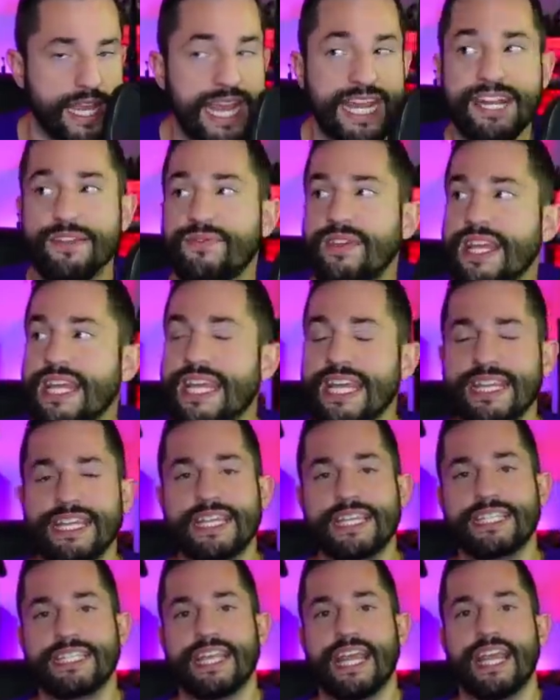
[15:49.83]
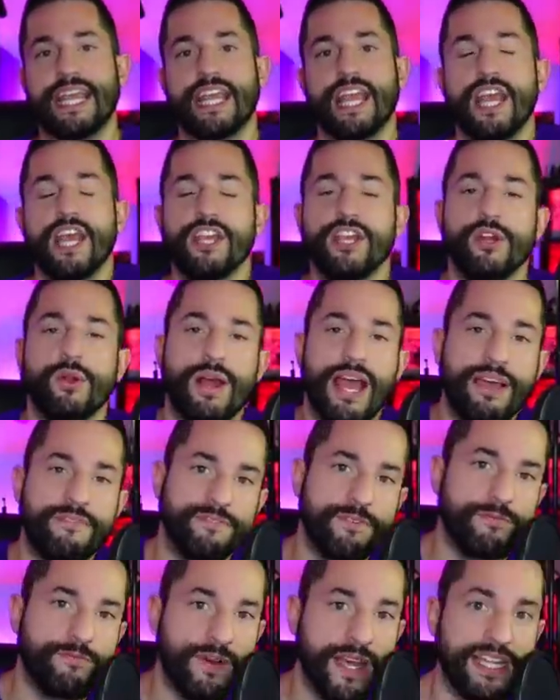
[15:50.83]
And if they get this thing, you don't
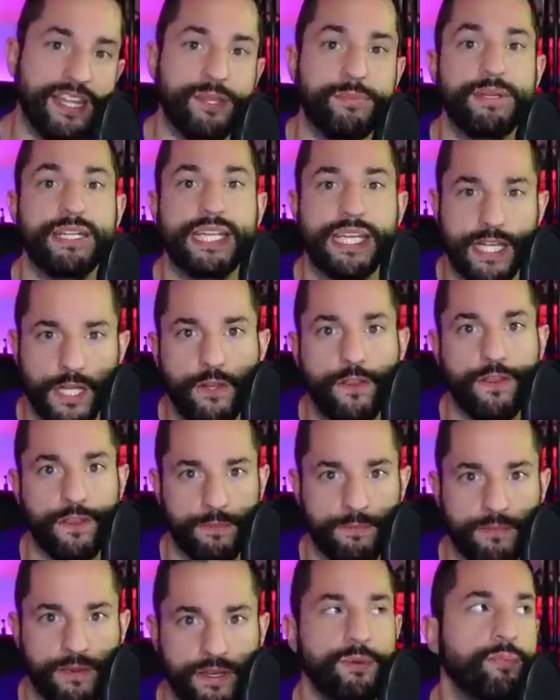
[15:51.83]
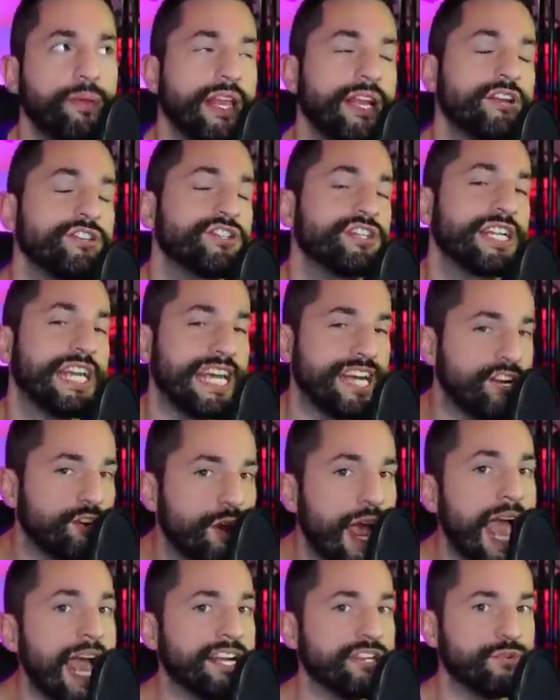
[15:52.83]
have to fight them and kill them. The player should
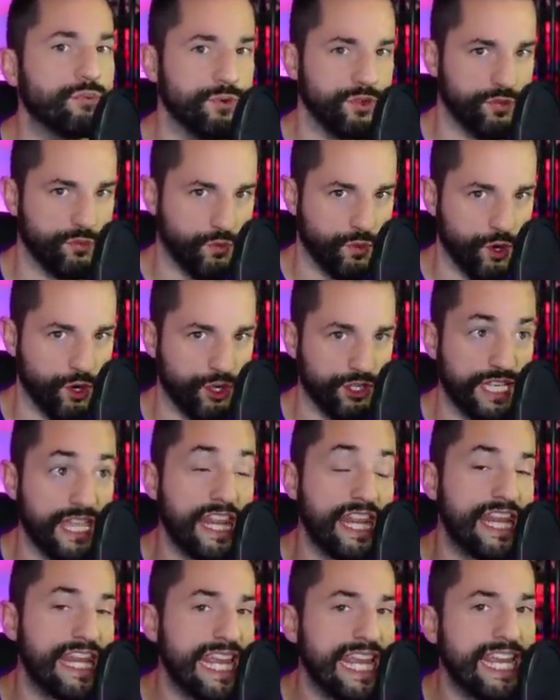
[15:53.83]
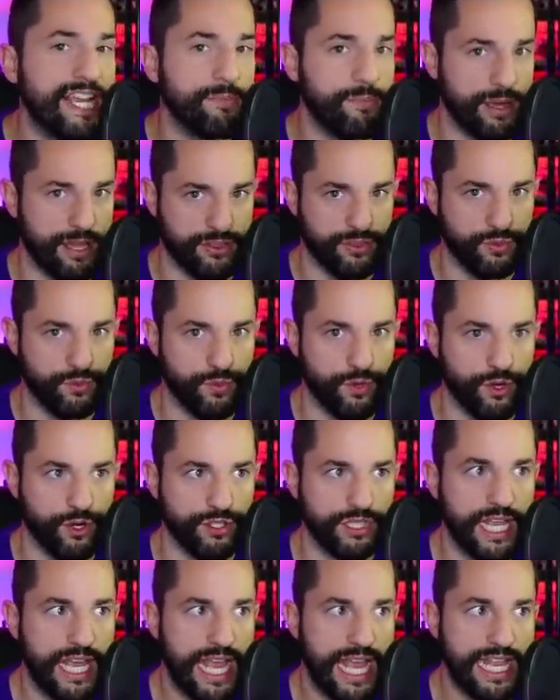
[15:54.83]
interact with the world and think about the
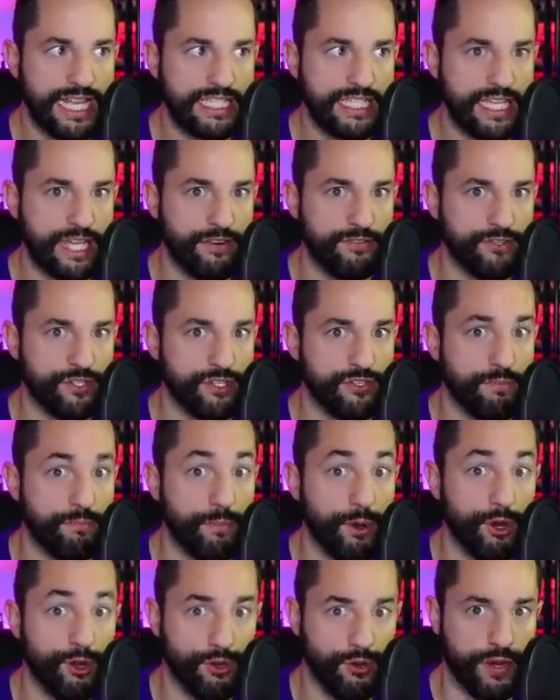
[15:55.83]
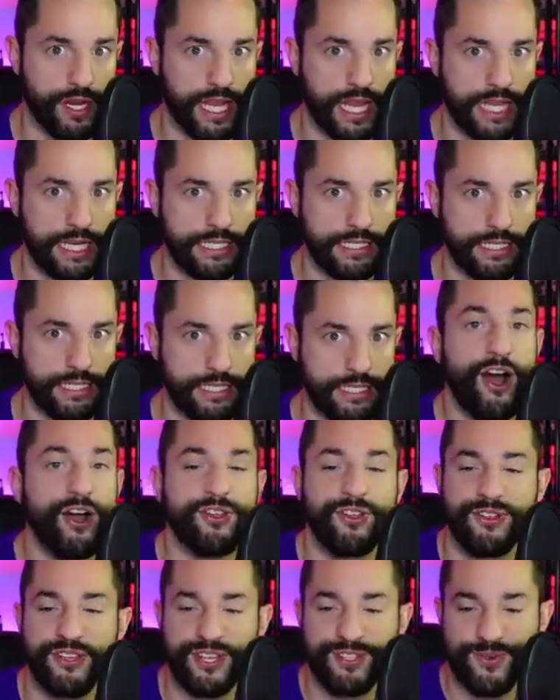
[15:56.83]
world instead of just murdering it.
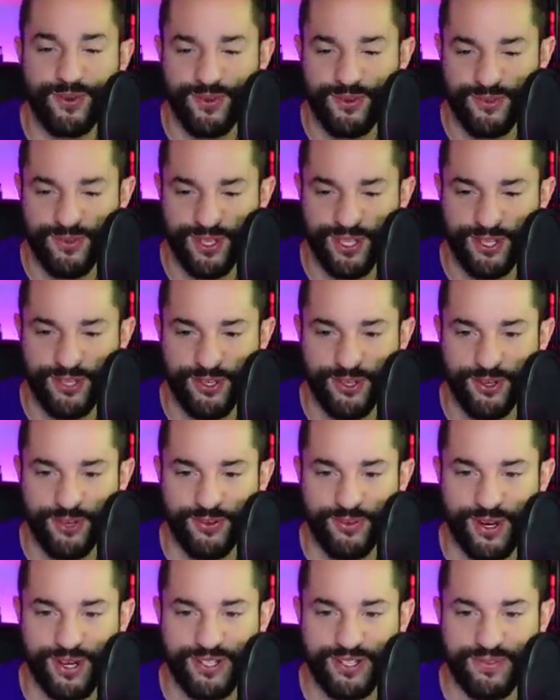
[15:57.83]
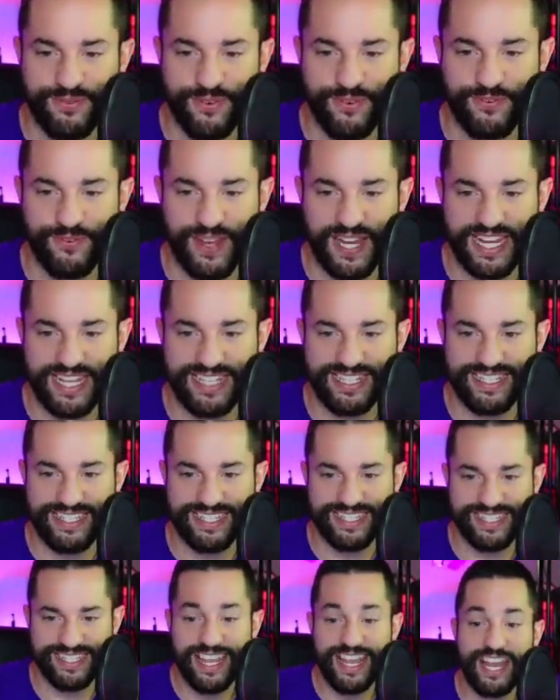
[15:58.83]
Although this one was really cool, where is it for
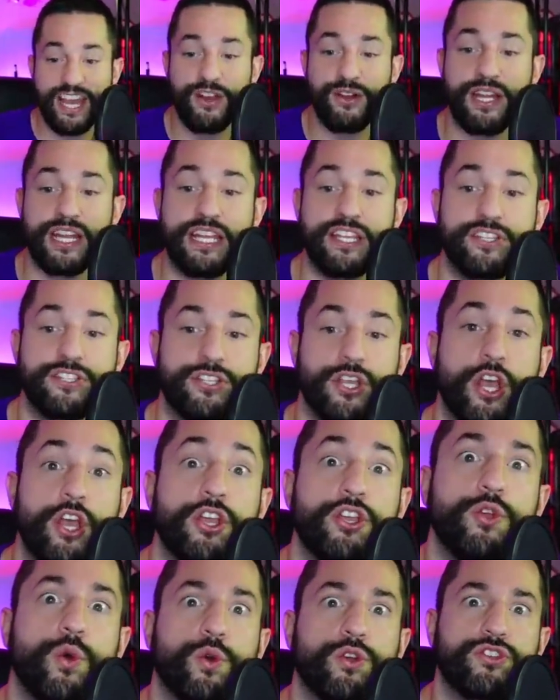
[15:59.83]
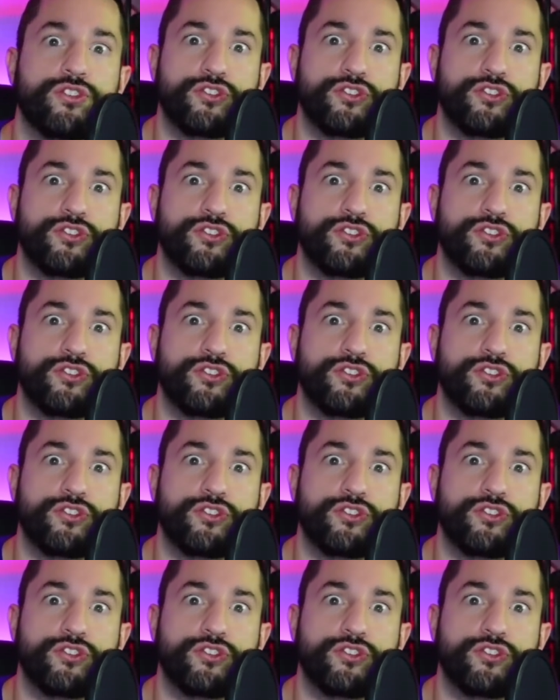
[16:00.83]
fiends? Here it is, your